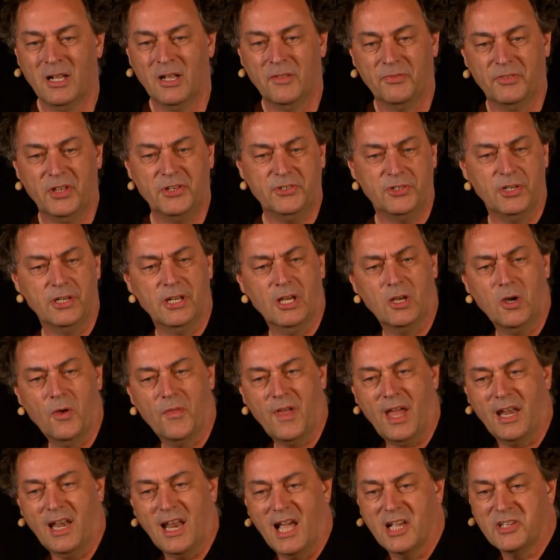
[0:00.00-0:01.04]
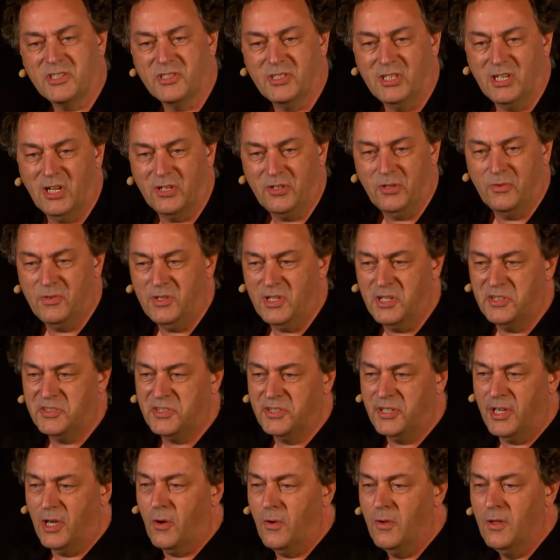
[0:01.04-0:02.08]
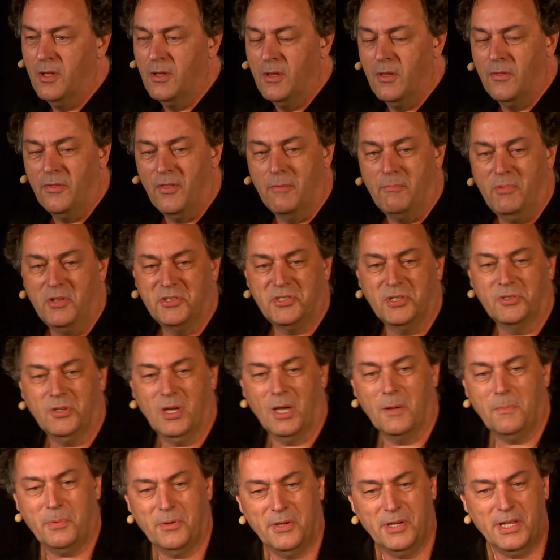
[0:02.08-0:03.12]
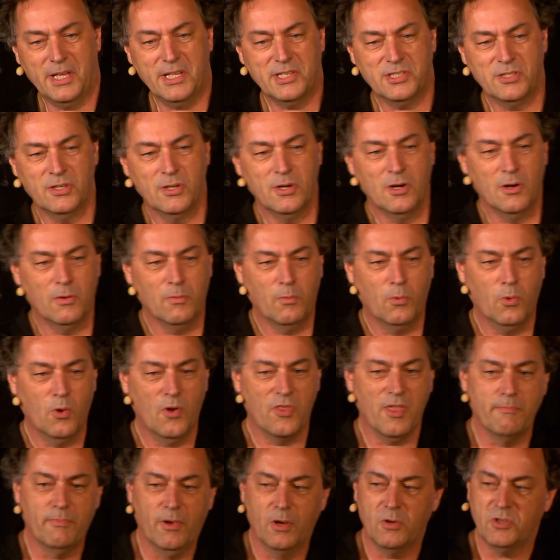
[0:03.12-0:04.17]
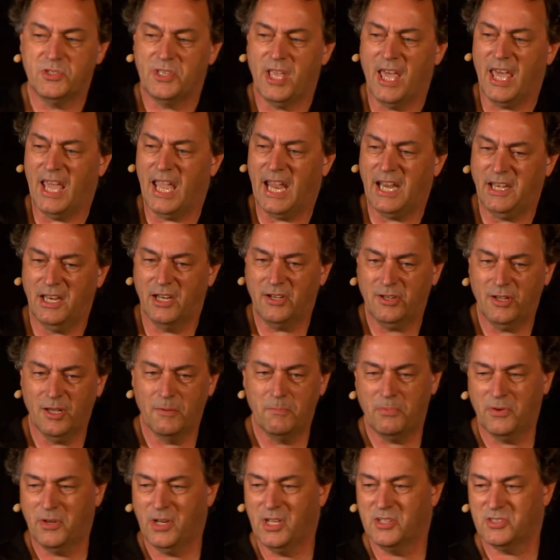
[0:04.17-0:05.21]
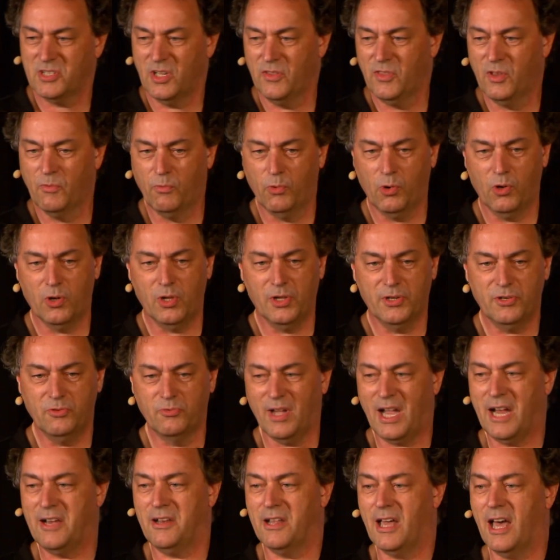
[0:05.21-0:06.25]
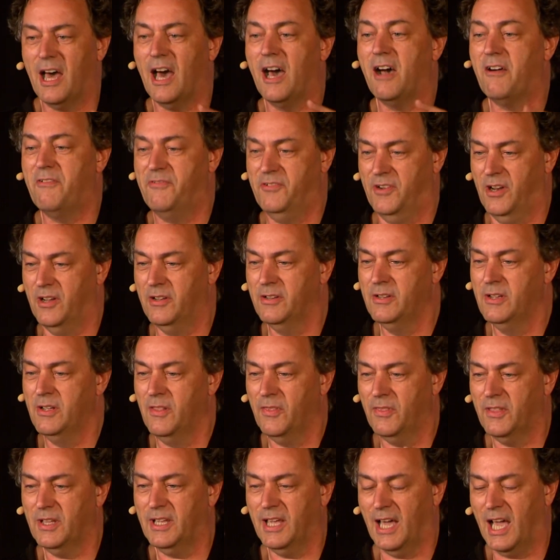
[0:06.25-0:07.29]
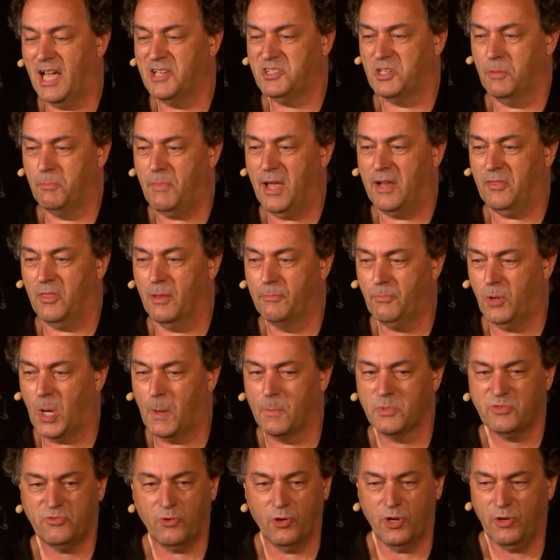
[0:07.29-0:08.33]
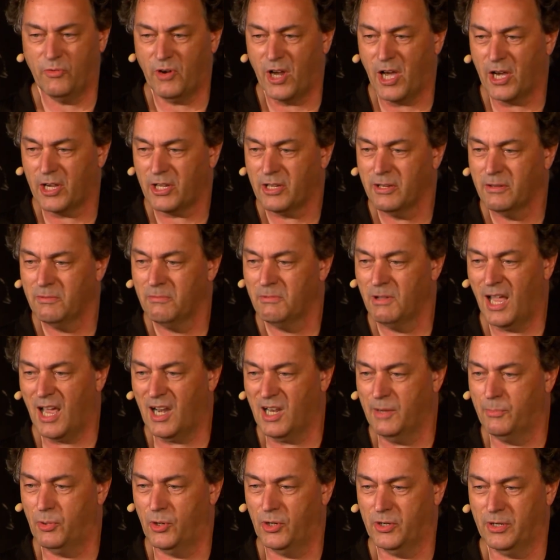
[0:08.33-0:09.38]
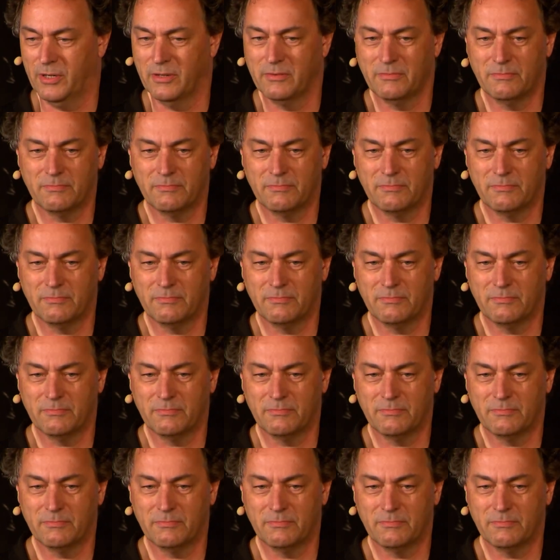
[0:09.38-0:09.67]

Did you know that last year, 2 years ago, the music companies were the most hated companies in the world right after the guys that make the bombs for Iraq, Halliburton?